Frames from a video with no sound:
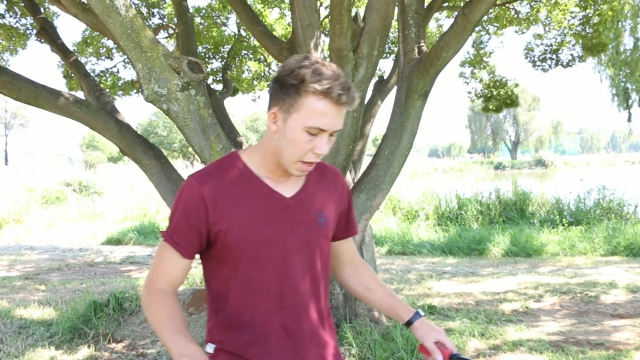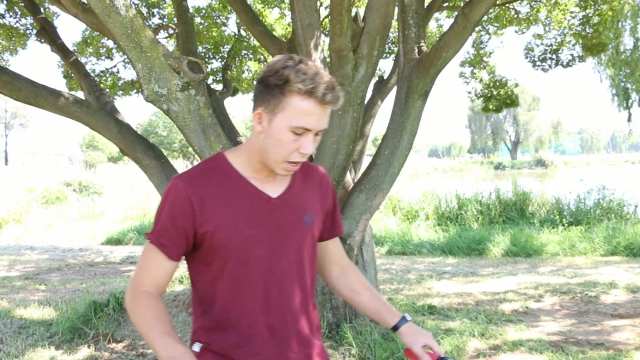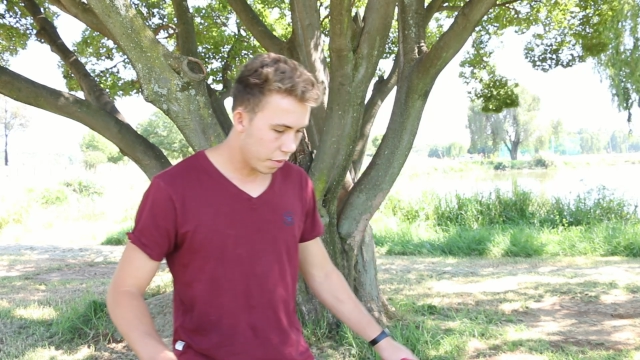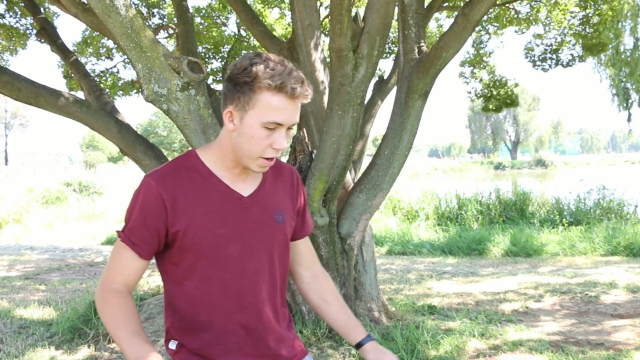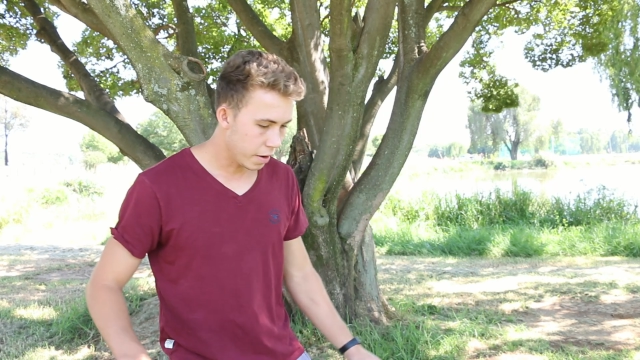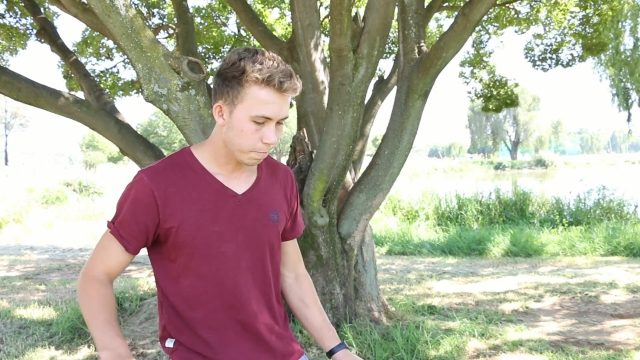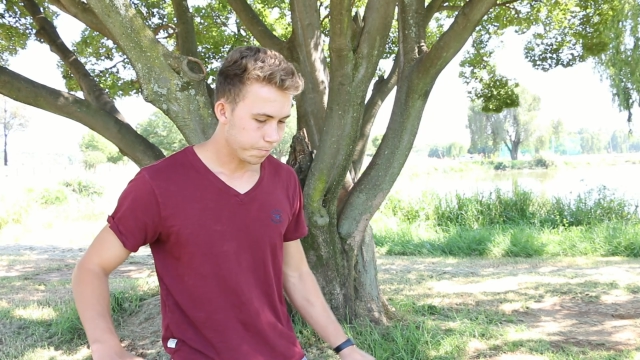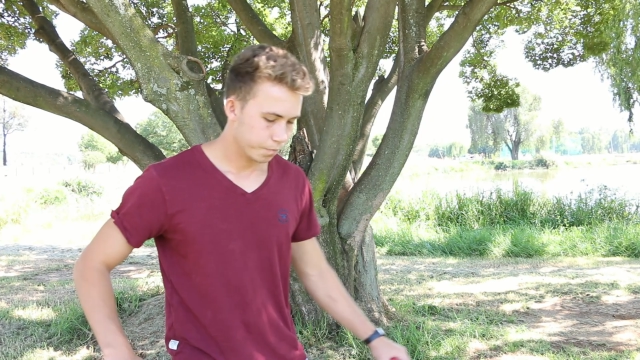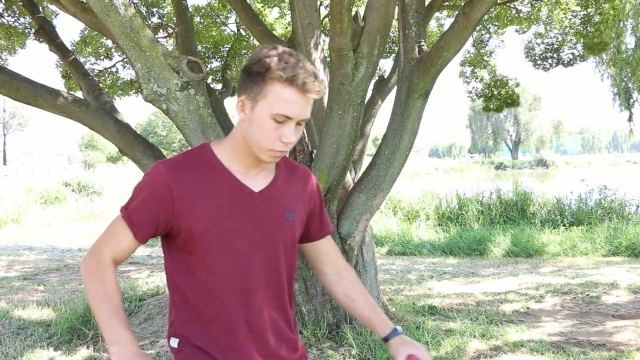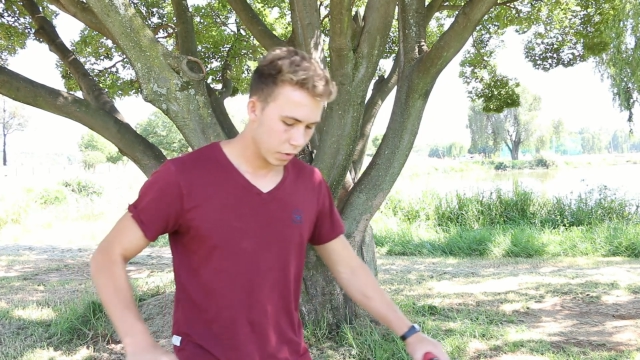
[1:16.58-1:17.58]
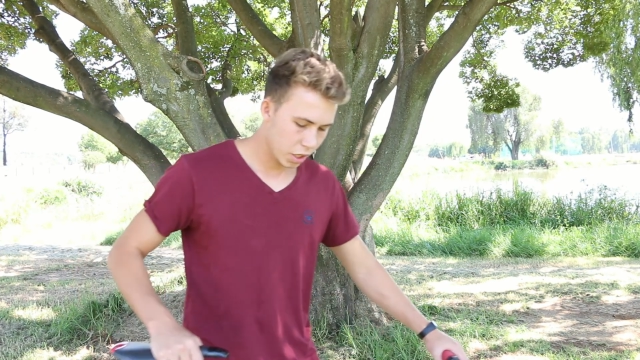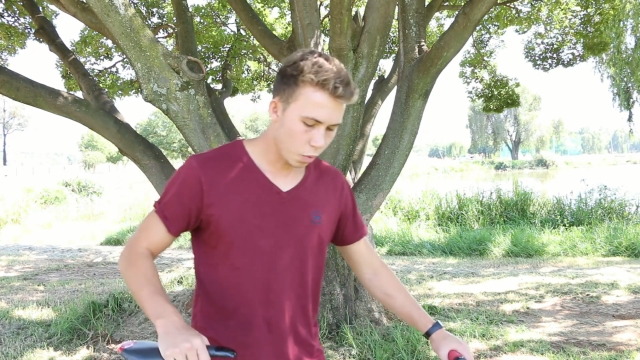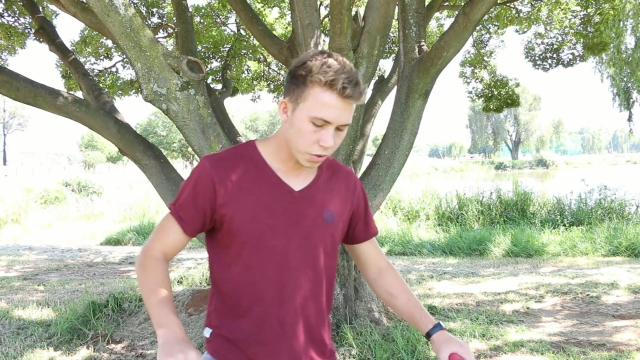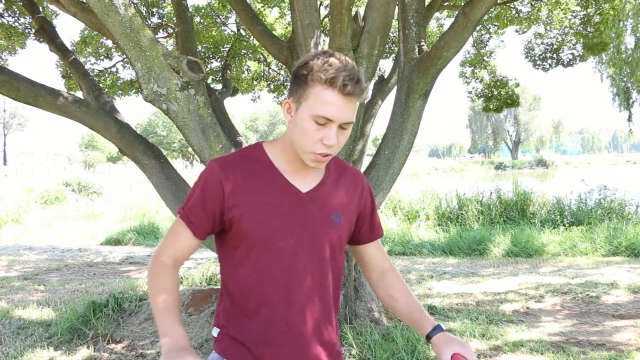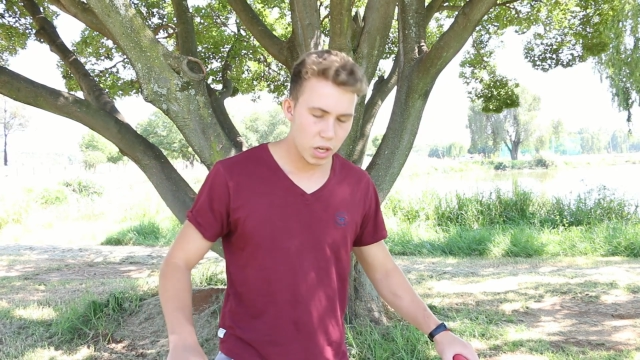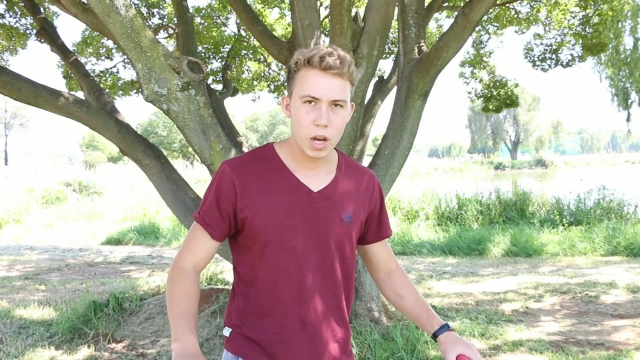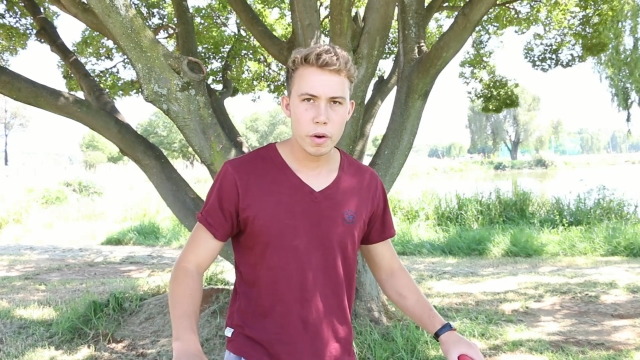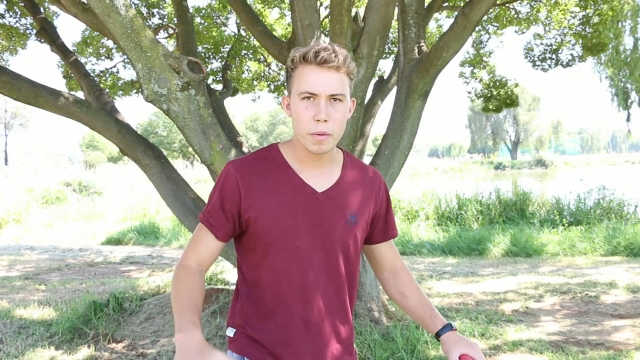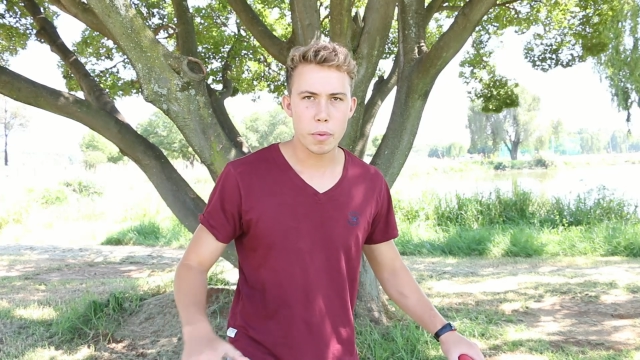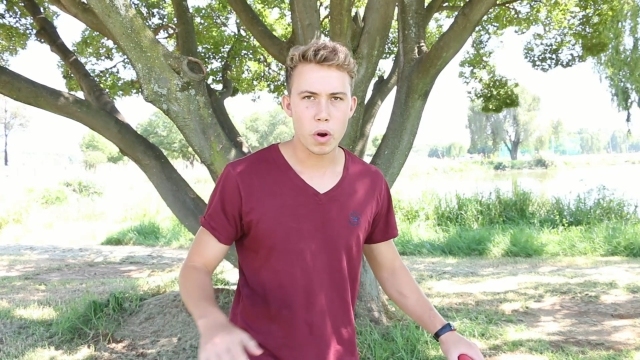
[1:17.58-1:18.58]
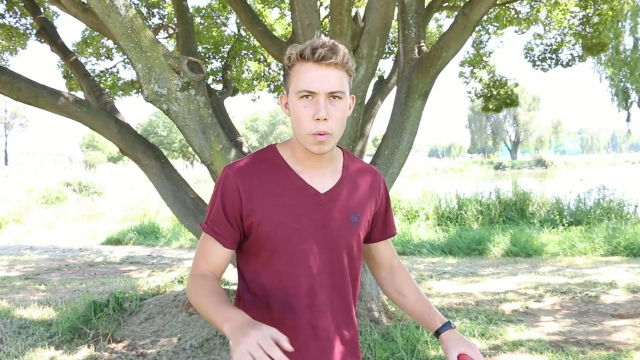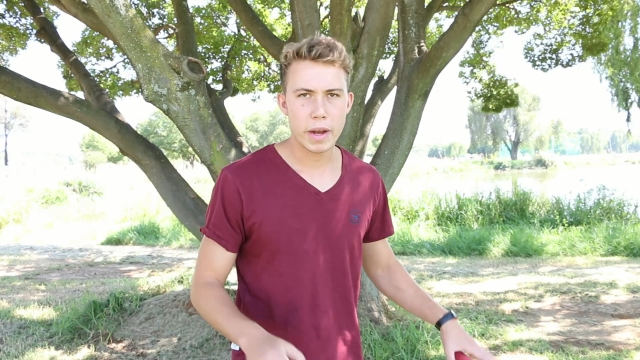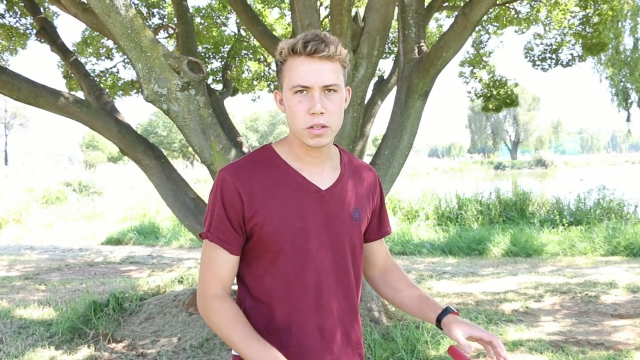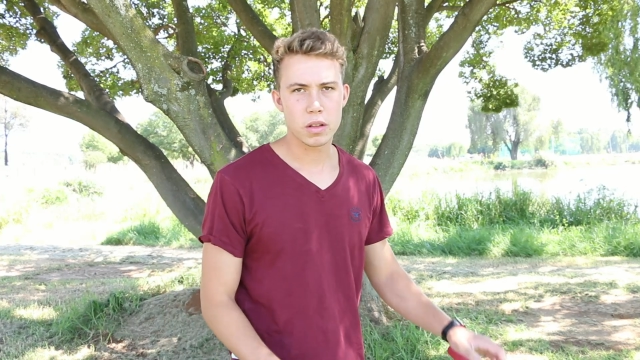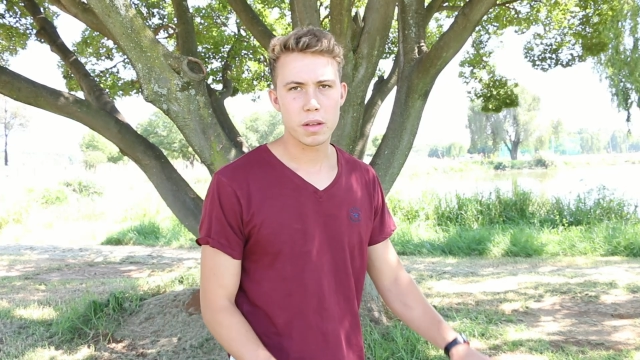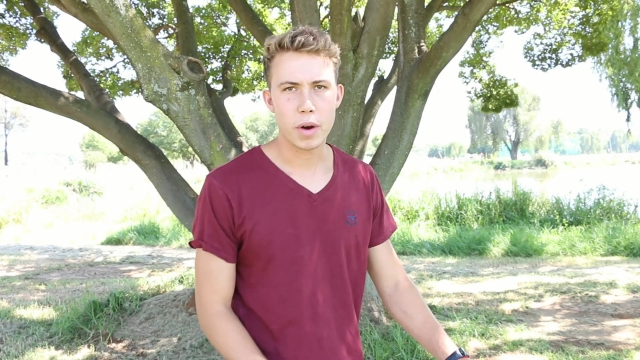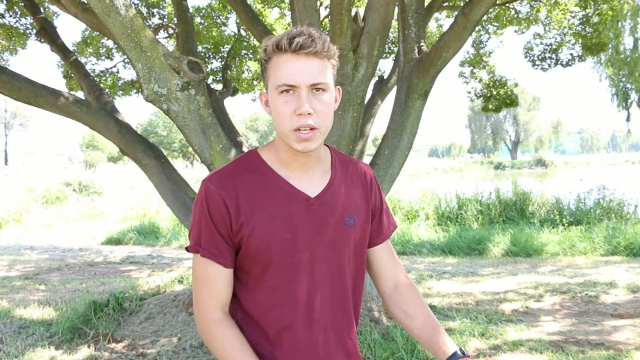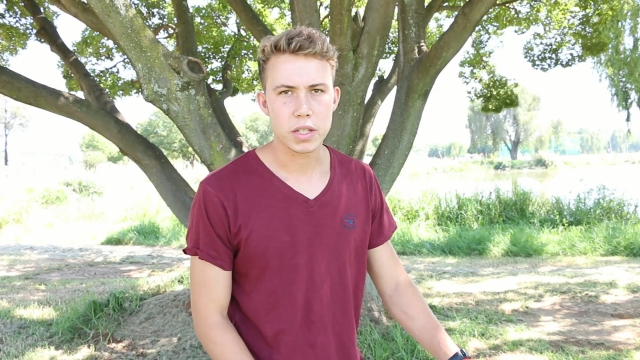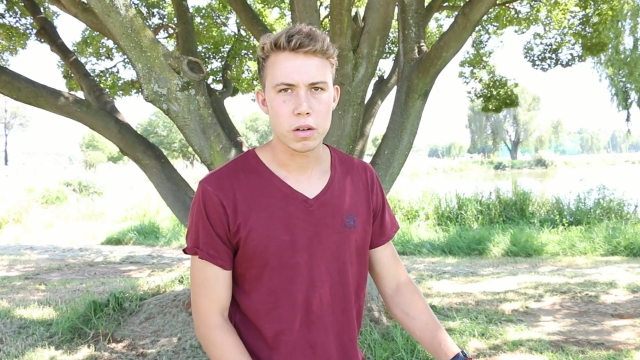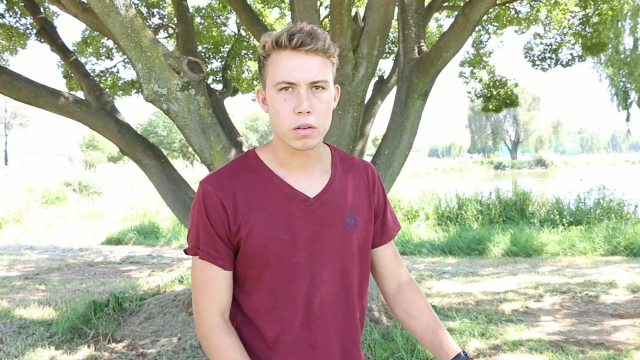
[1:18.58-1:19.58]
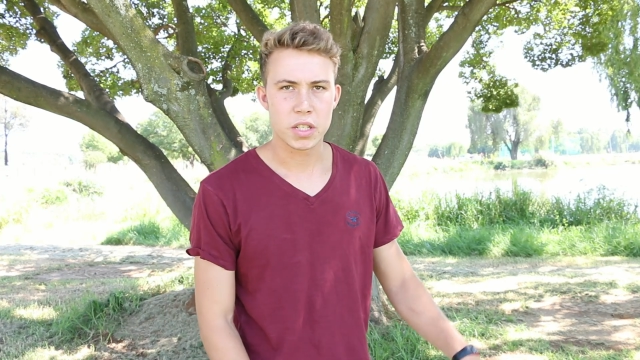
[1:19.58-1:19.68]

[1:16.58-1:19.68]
And then you want to lower your body weight on the bicycle,